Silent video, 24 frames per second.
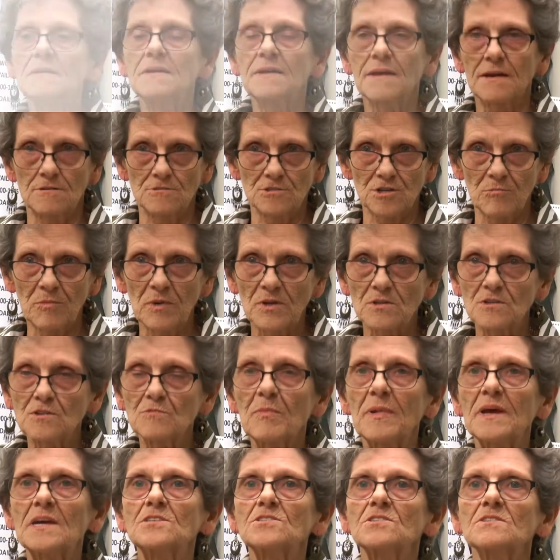He cares about his
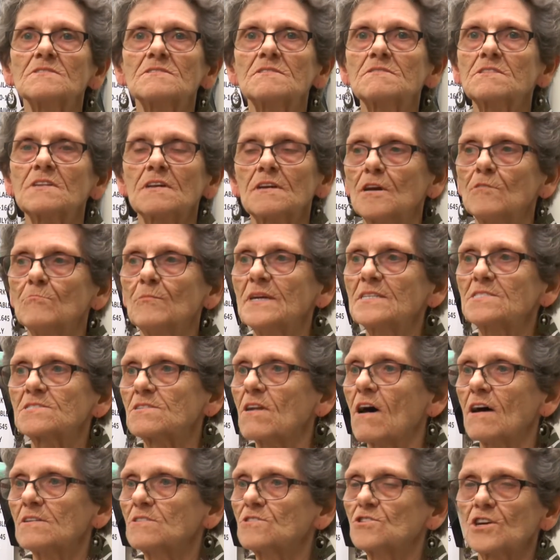patients. To him, it's
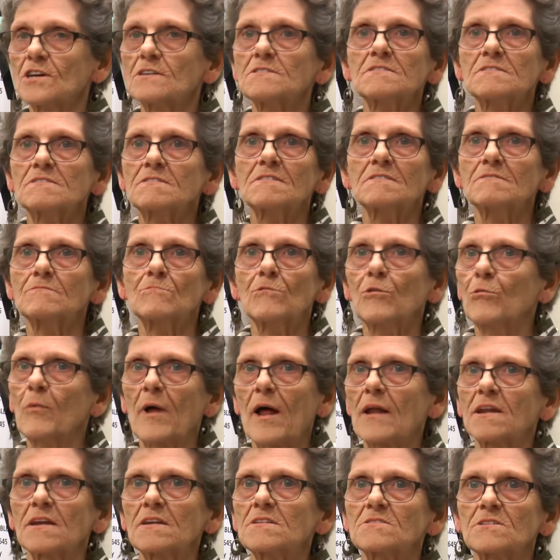not just
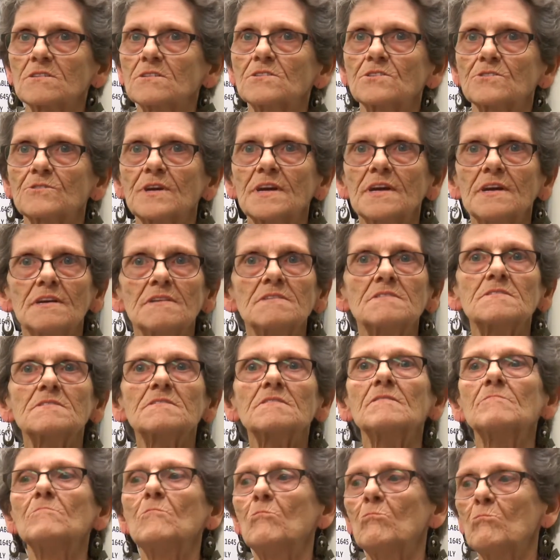robotic surgery, it's
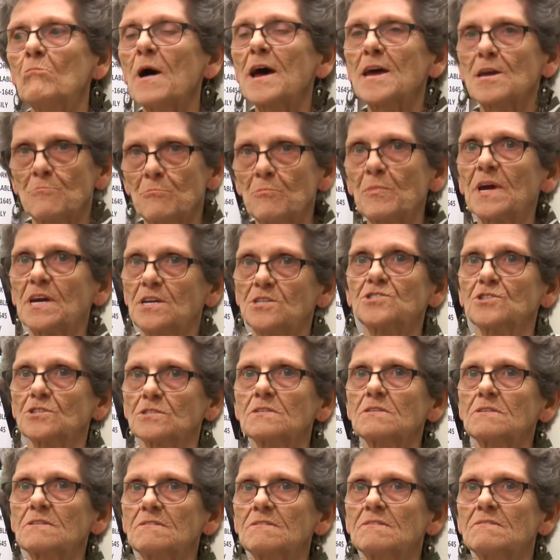my
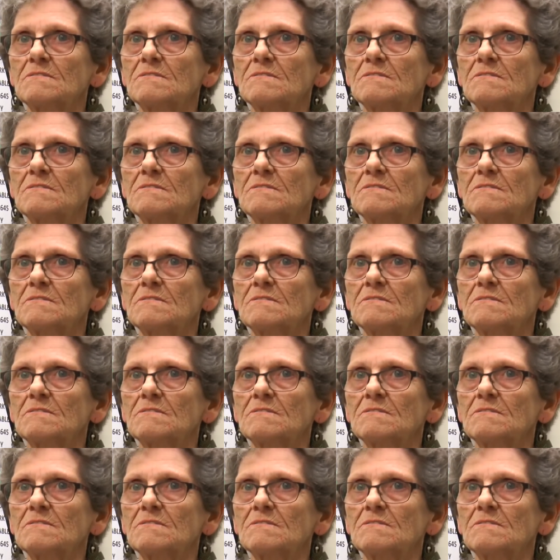patient.